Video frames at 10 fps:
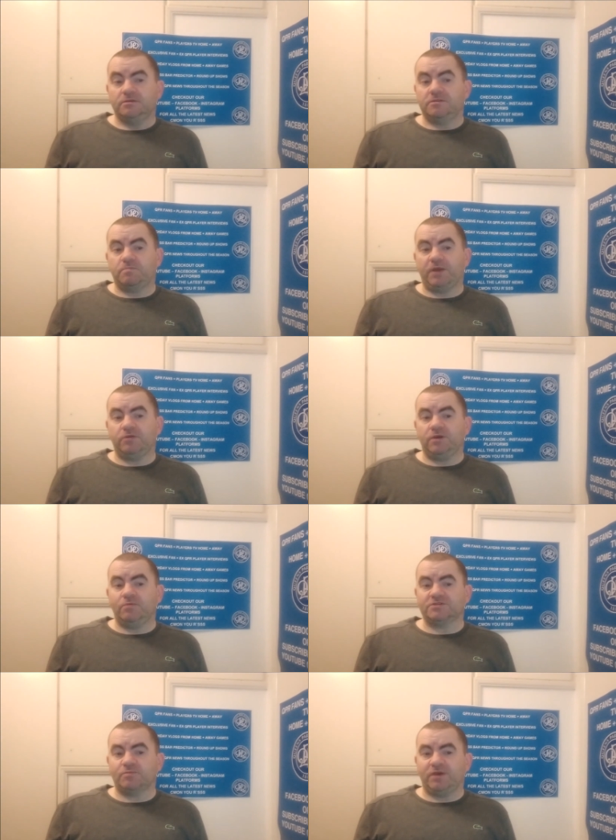the penalty
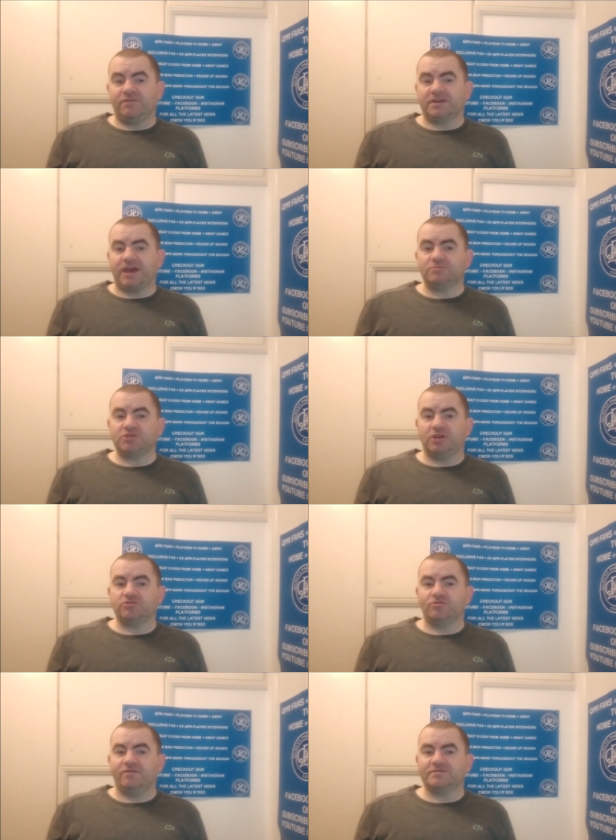was a bit of a game
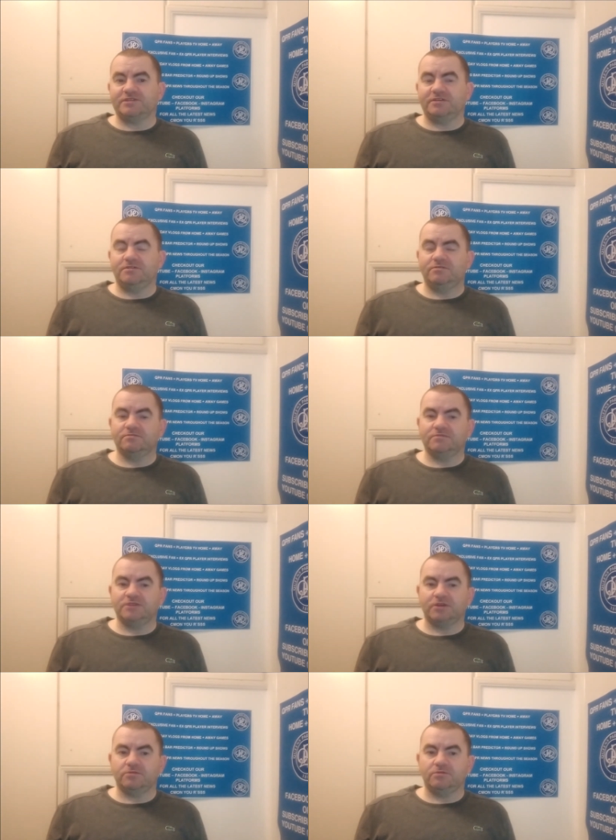changer, obviously,
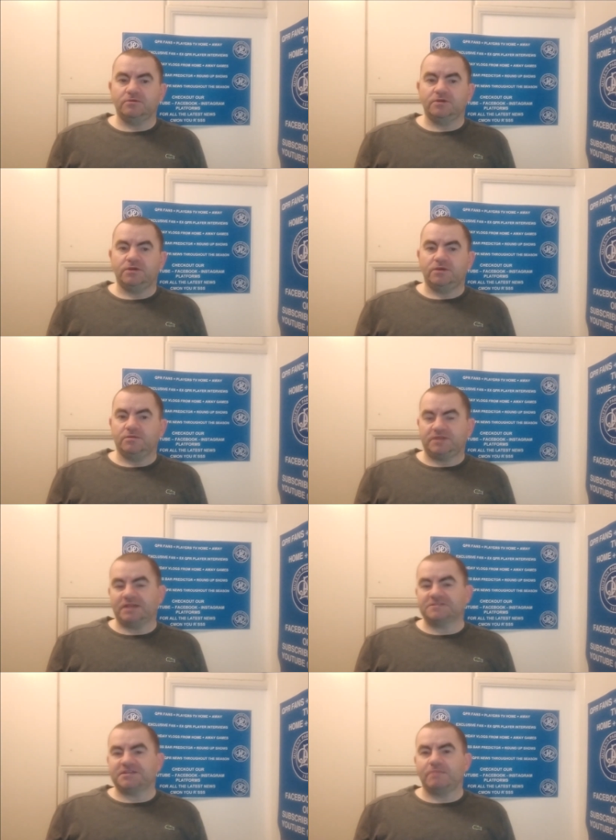down
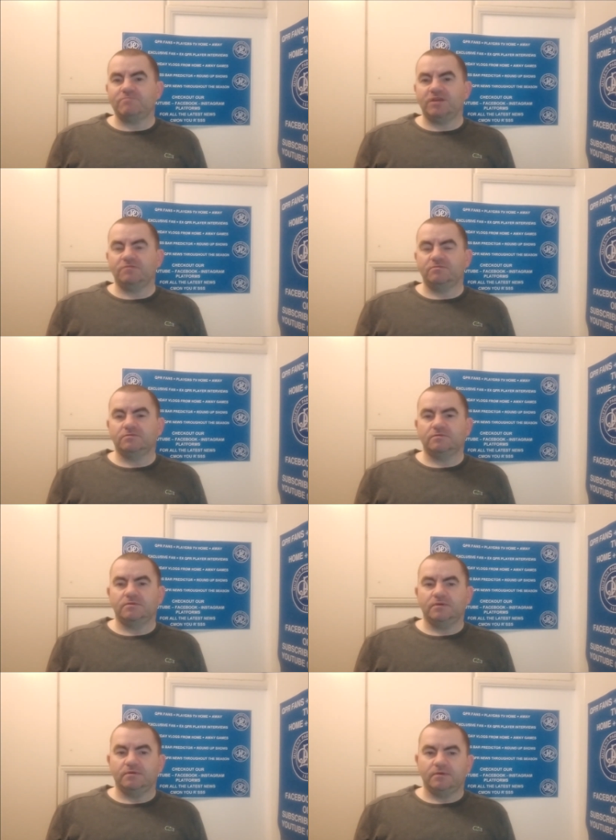to 10 men
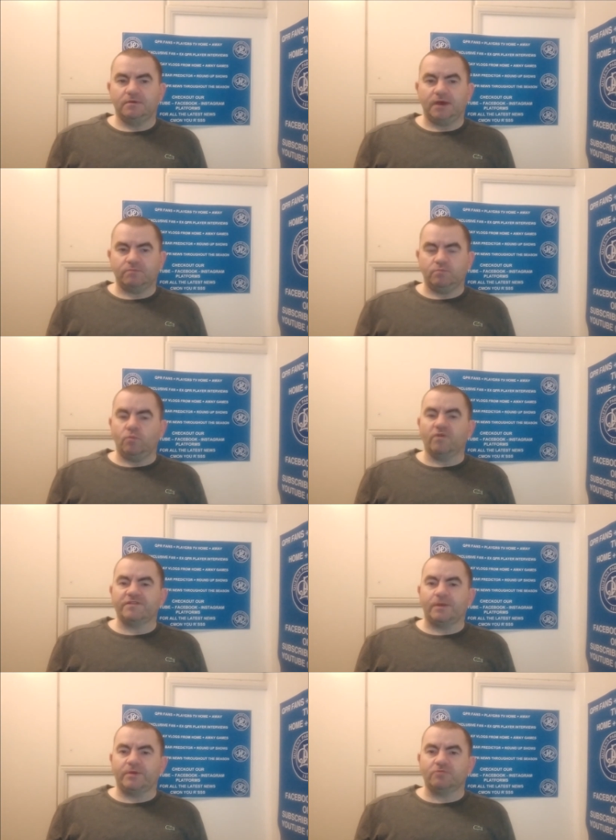and more of
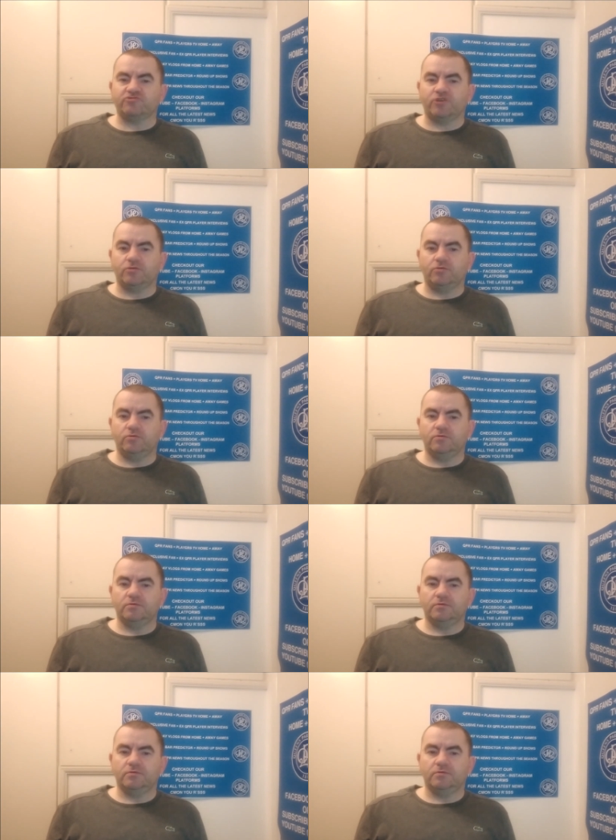an uphill struggle.